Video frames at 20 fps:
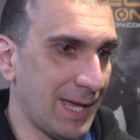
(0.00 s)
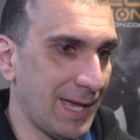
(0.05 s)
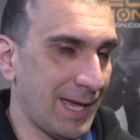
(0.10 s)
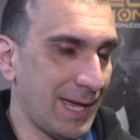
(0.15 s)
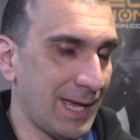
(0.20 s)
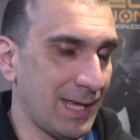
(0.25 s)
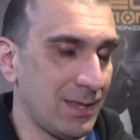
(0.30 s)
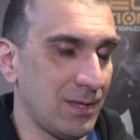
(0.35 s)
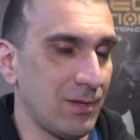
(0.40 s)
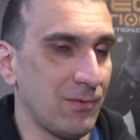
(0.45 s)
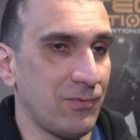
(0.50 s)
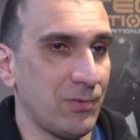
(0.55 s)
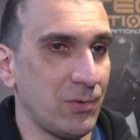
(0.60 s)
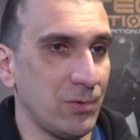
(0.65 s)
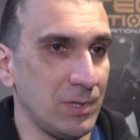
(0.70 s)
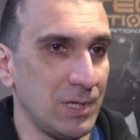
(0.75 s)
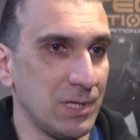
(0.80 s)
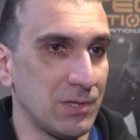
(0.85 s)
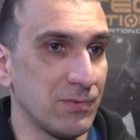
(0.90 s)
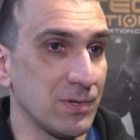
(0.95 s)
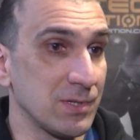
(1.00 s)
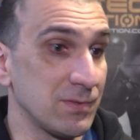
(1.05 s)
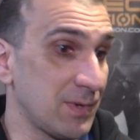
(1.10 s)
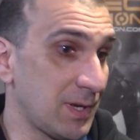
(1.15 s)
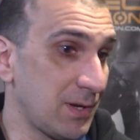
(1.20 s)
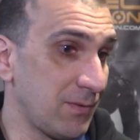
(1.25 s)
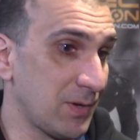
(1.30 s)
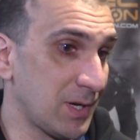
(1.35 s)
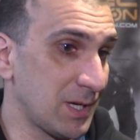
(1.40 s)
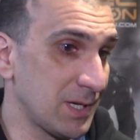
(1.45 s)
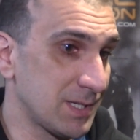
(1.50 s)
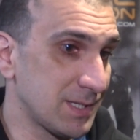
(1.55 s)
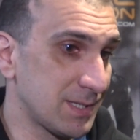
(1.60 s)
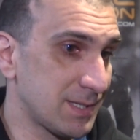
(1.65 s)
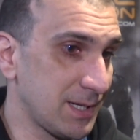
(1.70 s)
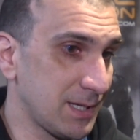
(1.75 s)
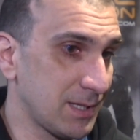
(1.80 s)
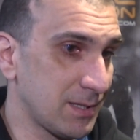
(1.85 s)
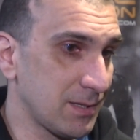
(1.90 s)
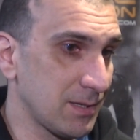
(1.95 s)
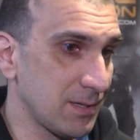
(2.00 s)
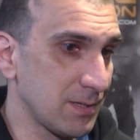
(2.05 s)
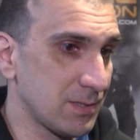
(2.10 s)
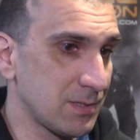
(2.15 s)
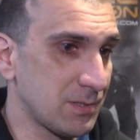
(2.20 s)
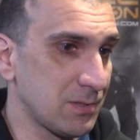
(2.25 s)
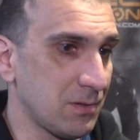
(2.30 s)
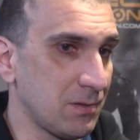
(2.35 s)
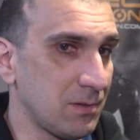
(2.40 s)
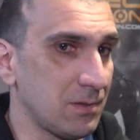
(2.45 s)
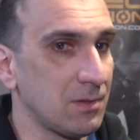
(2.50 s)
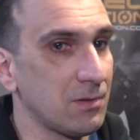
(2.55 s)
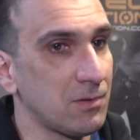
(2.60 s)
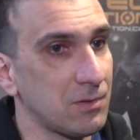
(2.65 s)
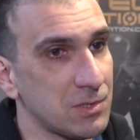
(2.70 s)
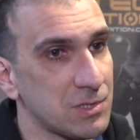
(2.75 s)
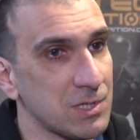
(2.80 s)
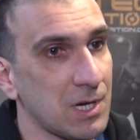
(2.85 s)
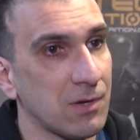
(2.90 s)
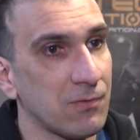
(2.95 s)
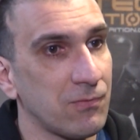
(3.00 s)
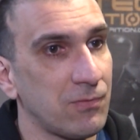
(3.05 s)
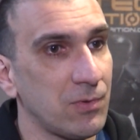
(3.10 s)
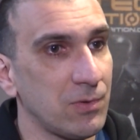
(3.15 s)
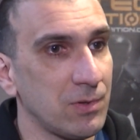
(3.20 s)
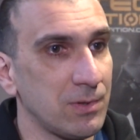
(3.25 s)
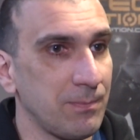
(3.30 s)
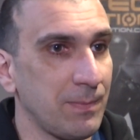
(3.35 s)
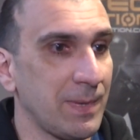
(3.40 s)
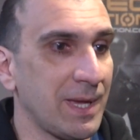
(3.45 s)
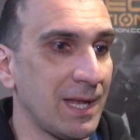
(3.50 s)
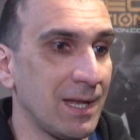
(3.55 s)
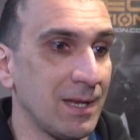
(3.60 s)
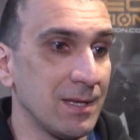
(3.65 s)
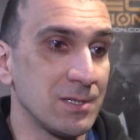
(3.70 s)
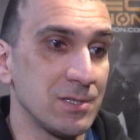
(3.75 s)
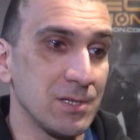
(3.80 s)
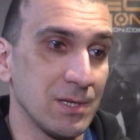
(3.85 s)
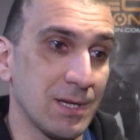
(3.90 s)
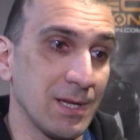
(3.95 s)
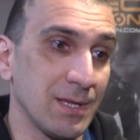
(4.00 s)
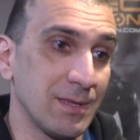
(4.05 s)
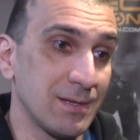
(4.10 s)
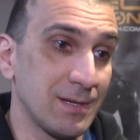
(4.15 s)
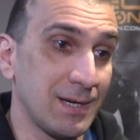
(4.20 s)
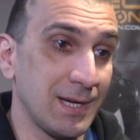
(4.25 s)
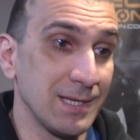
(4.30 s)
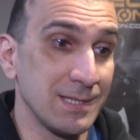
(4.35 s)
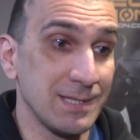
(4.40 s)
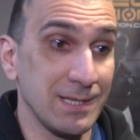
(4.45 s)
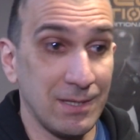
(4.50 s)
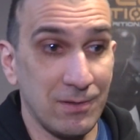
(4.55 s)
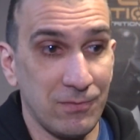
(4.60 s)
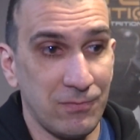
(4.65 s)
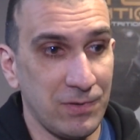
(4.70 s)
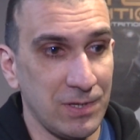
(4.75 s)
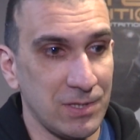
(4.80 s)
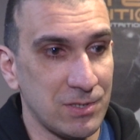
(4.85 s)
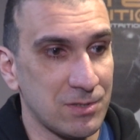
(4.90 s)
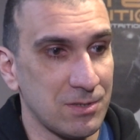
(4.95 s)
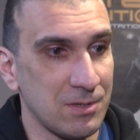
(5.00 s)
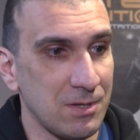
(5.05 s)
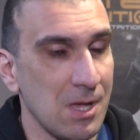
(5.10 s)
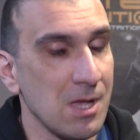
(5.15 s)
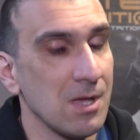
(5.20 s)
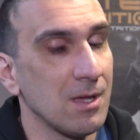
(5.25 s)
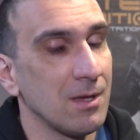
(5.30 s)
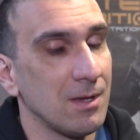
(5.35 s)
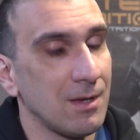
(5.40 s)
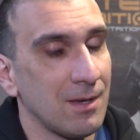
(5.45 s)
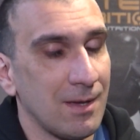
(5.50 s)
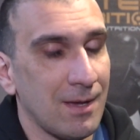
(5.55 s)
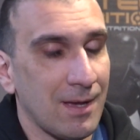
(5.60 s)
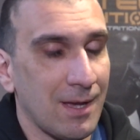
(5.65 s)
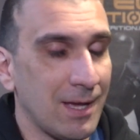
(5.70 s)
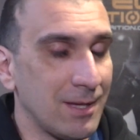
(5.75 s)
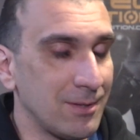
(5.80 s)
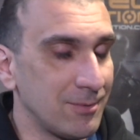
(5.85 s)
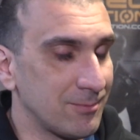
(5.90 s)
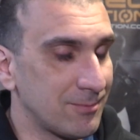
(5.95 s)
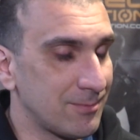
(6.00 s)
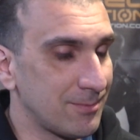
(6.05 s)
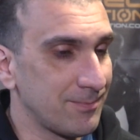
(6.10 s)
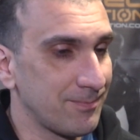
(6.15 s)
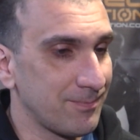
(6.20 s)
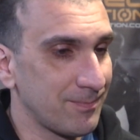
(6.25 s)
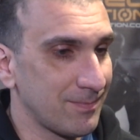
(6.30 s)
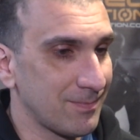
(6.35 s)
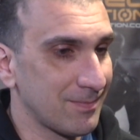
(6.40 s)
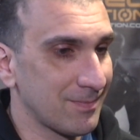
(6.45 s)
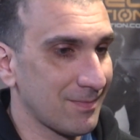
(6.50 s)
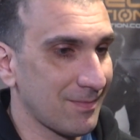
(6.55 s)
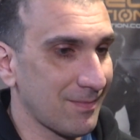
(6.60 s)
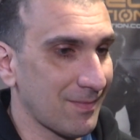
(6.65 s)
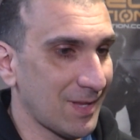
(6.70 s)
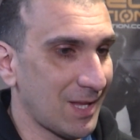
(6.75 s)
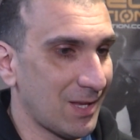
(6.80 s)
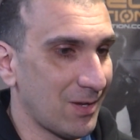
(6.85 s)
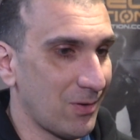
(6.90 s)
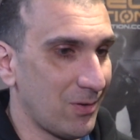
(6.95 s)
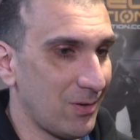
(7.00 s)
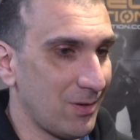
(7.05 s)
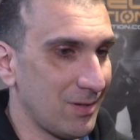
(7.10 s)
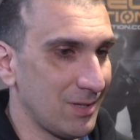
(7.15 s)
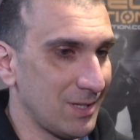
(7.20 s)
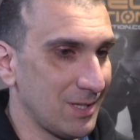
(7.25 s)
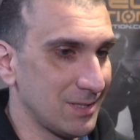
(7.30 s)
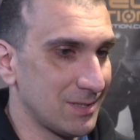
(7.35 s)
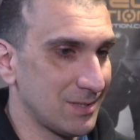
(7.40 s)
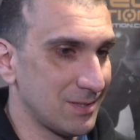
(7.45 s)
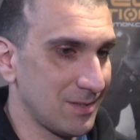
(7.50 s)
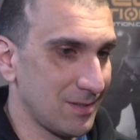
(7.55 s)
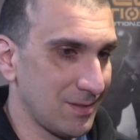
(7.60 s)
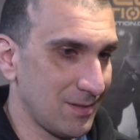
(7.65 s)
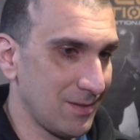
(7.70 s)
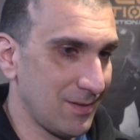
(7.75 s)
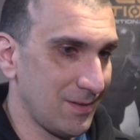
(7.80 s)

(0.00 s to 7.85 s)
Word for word: And the food, it was very, very strict. So no junk food, mainly chicken, rice and fish and all this.